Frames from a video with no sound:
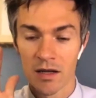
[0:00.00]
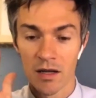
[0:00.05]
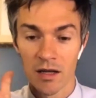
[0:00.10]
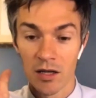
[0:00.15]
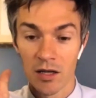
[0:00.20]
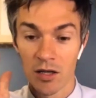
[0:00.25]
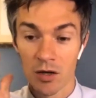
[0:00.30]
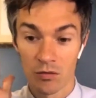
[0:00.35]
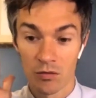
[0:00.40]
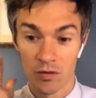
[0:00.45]

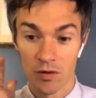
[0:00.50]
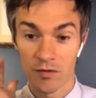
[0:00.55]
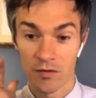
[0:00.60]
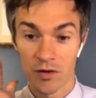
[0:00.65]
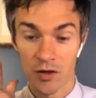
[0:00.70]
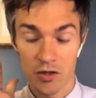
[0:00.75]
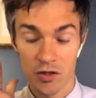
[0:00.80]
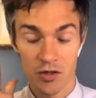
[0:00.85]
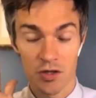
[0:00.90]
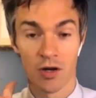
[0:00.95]
you know
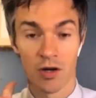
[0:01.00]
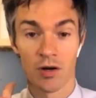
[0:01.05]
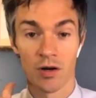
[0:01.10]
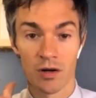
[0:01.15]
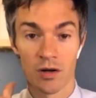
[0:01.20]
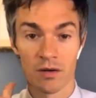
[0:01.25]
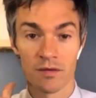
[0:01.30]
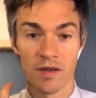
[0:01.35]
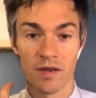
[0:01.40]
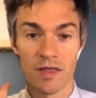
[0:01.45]
reverse
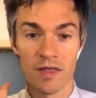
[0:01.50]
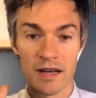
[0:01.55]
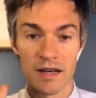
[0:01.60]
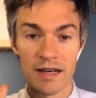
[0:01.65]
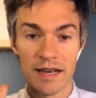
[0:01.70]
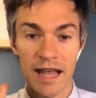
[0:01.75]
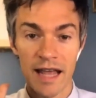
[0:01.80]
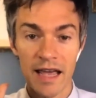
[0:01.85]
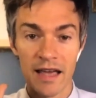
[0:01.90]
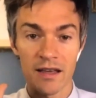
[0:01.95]
curve in the
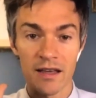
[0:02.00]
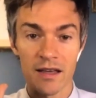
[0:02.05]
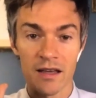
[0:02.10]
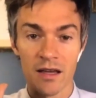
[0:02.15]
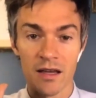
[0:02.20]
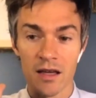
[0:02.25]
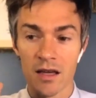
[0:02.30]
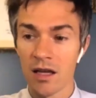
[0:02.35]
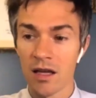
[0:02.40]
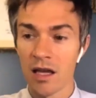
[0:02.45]
neck
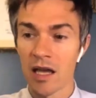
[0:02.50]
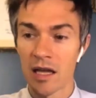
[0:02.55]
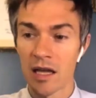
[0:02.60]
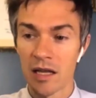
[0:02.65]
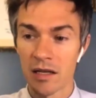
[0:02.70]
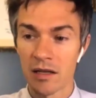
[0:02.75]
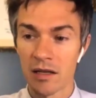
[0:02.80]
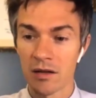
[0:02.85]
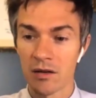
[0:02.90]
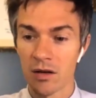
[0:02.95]

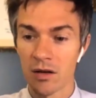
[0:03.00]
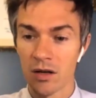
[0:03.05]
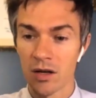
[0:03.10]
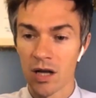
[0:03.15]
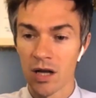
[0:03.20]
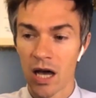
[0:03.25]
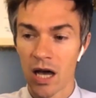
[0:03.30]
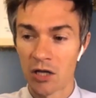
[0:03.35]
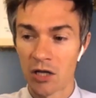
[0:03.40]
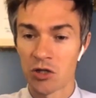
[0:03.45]
and
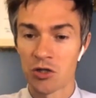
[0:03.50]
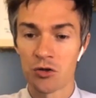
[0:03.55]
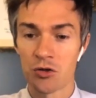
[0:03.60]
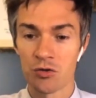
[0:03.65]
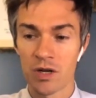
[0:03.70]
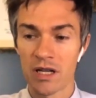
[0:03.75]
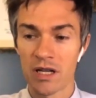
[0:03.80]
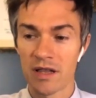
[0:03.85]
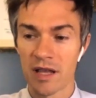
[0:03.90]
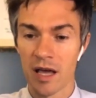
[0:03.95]
I
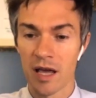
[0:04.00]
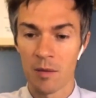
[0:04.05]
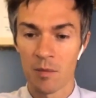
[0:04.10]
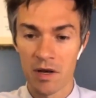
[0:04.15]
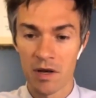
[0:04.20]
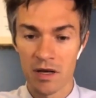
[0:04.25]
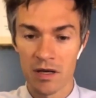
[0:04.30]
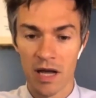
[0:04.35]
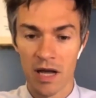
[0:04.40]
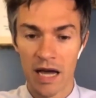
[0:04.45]
treat them
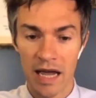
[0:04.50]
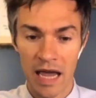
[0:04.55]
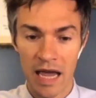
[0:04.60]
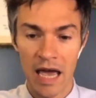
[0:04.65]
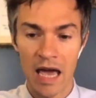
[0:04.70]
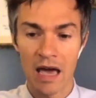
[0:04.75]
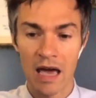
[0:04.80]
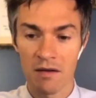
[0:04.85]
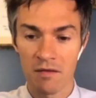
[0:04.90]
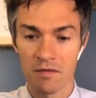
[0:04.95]
and I
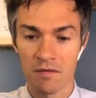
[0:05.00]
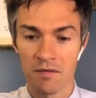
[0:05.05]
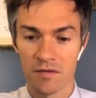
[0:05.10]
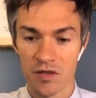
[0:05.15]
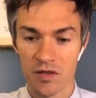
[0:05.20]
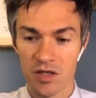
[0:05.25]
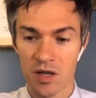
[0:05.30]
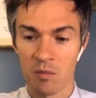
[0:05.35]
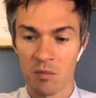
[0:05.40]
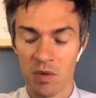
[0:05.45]
have
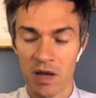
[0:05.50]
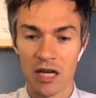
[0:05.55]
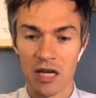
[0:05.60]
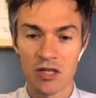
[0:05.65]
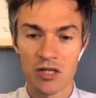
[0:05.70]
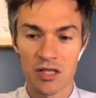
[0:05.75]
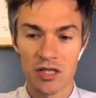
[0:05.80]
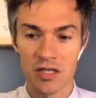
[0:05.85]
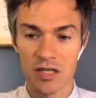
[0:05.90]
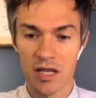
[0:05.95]
some
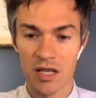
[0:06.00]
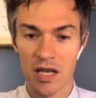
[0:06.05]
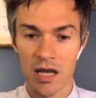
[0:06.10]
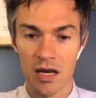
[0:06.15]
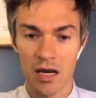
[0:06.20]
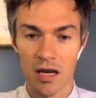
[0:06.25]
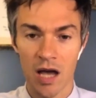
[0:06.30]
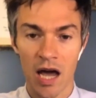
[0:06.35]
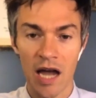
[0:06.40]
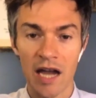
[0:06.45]
patients
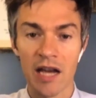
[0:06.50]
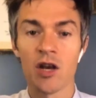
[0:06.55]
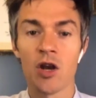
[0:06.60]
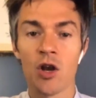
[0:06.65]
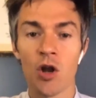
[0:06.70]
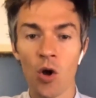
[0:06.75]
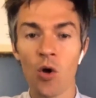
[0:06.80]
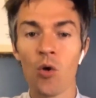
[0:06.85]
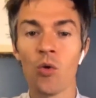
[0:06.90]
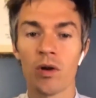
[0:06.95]
that I
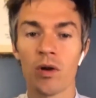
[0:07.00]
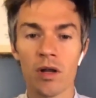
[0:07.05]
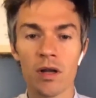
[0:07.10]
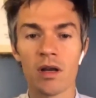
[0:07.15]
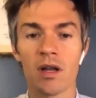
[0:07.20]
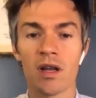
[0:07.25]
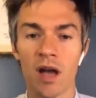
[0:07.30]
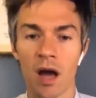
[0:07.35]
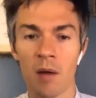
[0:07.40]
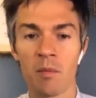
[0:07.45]
know need
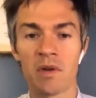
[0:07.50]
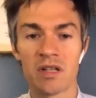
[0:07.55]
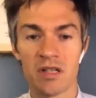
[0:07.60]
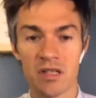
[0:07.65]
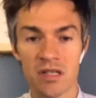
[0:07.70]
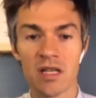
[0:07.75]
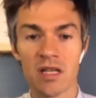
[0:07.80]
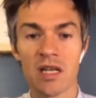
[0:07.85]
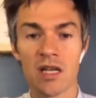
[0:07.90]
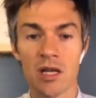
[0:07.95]
to come and
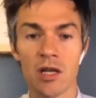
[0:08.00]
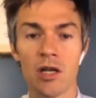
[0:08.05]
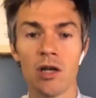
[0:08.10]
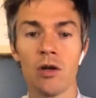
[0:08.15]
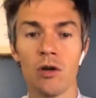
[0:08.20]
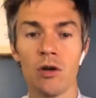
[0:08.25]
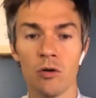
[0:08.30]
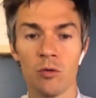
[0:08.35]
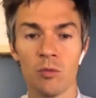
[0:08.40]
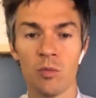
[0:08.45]
see
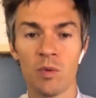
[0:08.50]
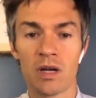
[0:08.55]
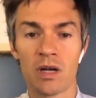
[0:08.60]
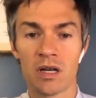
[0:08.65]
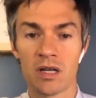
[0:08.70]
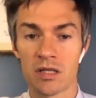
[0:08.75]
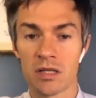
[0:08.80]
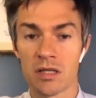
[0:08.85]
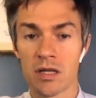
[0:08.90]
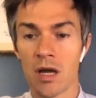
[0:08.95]
you
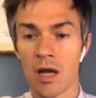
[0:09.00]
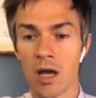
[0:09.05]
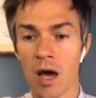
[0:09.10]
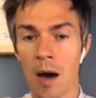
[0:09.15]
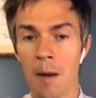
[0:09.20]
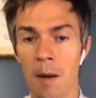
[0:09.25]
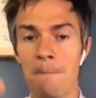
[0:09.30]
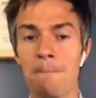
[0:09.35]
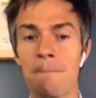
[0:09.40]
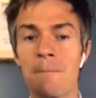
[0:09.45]
because mm-hmm
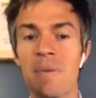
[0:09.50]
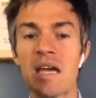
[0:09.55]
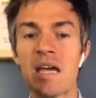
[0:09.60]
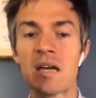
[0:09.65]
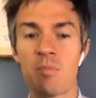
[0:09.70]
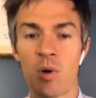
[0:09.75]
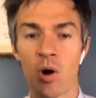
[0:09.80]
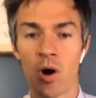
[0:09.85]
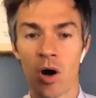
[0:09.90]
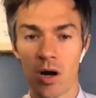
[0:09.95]
a
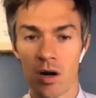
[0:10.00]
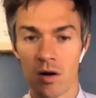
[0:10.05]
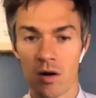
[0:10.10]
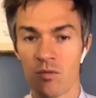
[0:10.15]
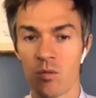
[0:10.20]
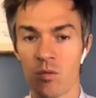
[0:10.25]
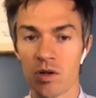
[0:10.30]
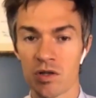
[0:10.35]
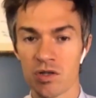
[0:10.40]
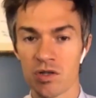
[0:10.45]
big part
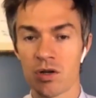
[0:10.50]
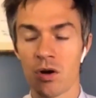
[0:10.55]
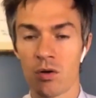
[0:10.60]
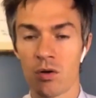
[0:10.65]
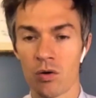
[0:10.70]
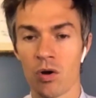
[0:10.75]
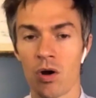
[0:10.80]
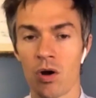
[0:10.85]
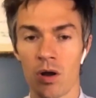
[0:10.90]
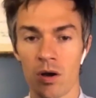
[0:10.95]
of what's
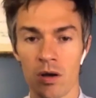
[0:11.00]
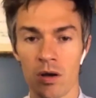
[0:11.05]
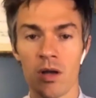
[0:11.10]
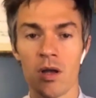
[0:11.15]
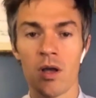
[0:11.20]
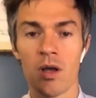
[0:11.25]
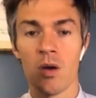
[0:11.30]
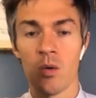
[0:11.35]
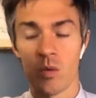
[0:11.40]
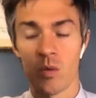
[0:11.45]
going on
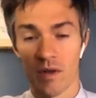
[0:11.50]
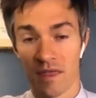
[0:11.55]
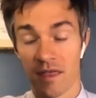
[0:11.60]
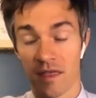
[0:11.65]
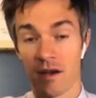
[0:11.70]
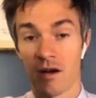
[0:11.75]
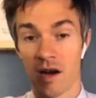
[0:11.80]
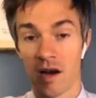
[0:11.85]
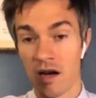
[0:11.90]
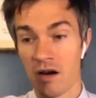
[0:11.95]
with
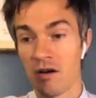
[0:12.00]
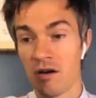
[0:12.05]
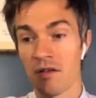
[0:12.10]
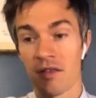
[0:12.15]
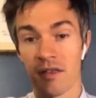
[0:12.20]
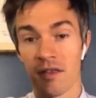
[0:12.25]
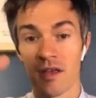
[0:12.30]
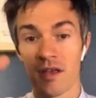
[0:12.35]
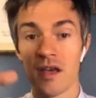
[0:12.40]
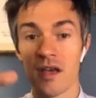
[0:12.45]
their
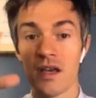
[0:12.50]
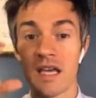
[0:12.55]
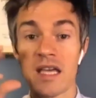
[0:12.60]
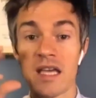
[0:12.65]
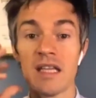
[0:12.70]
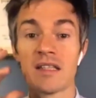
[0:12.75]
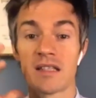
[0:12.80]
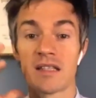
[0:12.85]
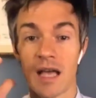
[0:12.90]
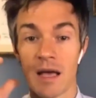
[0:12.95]
health
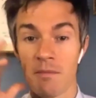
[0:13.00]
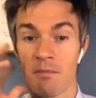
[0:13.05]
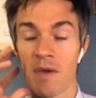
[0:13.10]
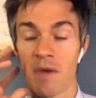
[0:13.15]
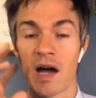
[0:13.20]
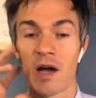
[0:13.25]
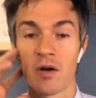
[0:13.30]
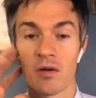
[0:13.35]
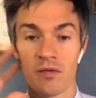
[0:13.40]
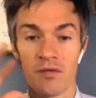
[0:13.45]
is that
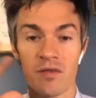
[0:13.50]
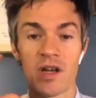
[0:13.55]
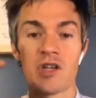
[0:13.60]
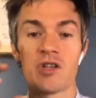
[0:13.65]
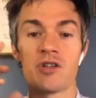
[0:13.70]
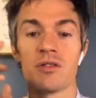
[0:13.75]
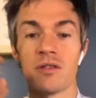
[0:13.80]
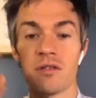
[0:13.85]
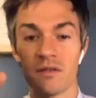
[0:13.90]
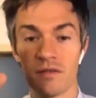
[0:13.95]

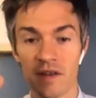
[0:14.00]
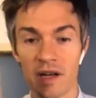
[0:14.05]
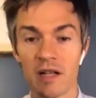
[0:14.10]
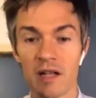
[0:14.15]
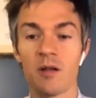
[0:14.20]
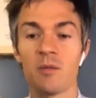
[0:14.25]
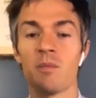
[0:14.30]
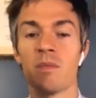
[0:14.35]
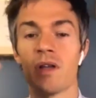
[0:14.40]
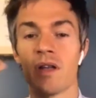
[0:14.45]
myofascial
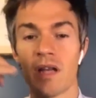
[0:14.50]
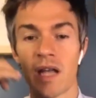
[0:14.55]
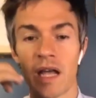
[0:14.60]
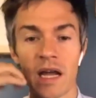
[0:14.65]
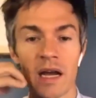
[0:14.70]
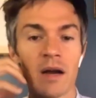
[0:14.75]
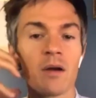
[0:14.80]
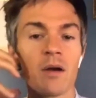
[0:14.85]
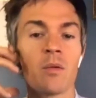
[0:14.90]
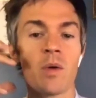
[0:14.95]
development
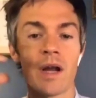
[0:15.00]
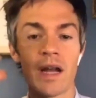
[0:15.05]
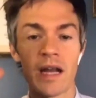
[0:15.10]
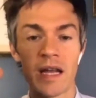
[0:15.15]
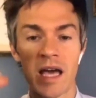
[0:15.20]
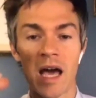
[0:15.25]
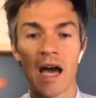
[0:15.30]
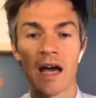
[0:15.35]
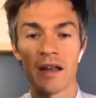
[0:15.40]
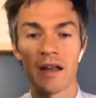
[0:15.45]
airway
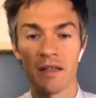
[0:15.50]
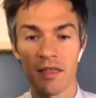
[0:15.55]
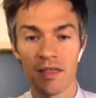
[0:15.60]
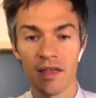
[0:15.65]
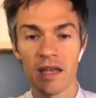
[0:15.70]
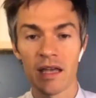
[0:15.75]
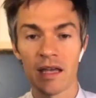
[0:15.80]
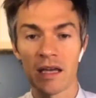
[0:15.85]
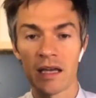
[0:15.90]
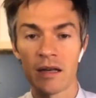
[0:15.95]
kind of
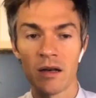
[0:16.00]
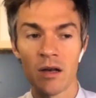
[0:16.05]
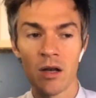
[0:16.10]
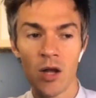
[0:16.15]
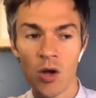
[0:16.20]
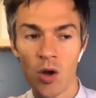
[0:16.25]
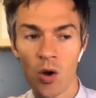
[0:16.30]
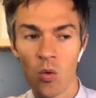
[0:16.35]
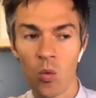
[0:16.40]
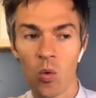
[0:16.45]
thing and
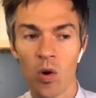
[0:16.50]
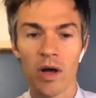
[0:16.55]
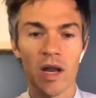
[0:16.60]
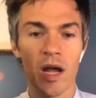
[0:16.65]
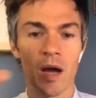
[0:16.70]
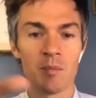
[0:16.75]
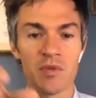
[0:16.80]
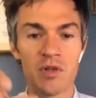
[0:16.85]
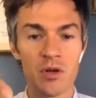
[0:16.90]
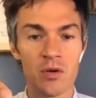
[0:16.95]
what
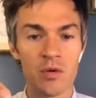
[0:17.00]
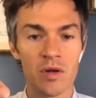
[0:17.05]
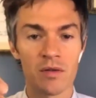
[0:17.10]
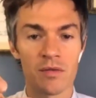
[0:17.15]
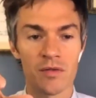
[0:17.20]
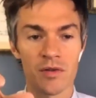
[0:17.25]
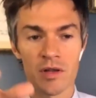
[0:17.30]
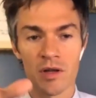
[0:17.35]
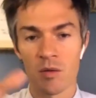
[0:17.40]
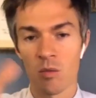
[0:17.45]
i'm doing
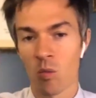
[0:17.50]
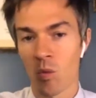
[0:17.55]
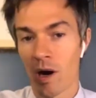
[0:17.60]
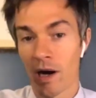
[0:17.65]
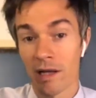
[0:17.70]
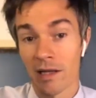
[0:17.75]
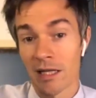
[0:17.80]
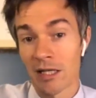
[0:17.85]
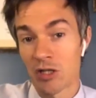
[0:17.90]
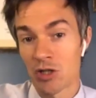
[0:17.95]
for them
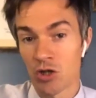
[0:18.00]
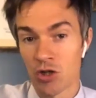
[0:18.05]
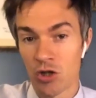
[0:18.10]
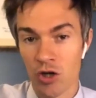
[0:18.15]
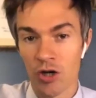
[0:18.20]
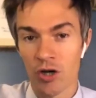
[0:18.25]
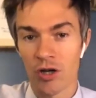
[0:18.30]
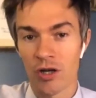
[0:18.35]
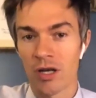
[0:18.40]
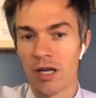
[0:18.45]
while it's
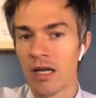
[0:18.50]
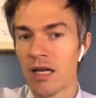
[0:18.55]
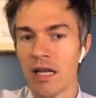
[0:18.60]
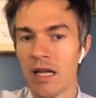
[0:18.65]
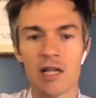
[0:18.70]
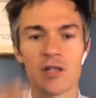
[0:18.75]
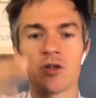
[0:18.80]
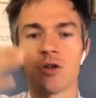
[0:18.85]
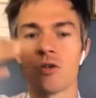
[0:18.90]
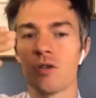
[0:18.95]
good
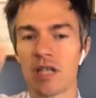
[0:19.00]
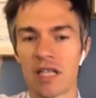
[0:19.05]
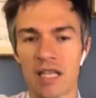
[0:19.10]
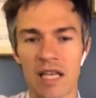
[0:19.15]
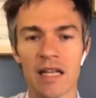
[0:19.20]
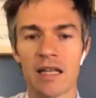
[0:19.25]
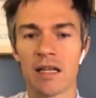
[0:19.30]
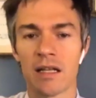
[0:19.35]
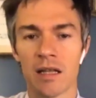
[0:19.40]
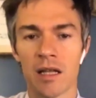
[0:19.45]
it's only
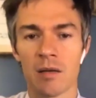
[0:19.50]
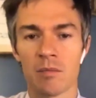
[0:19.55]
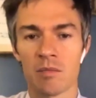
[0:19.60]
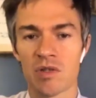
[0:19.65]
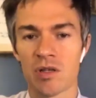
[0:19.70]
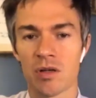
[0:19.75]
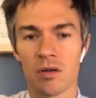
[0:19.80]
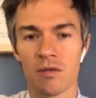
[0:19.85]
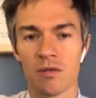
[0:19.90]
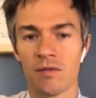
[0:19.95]
getting them
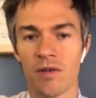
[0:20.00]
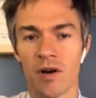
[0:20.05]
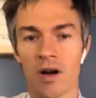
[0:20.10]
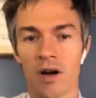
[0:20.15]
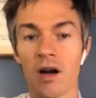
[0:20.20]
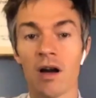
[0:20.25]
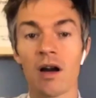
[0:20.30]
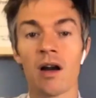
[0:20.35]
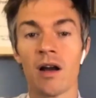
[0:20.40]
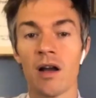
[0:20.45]
so
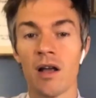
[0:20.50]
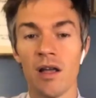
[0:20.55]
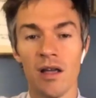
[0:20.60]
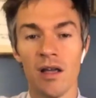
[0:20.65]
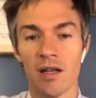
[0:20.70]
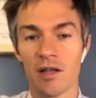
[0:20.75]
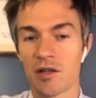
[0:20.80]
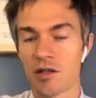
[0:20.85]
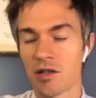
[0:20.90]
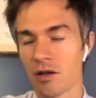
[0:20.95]
far
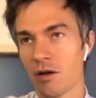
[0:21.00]
and mm-hmm.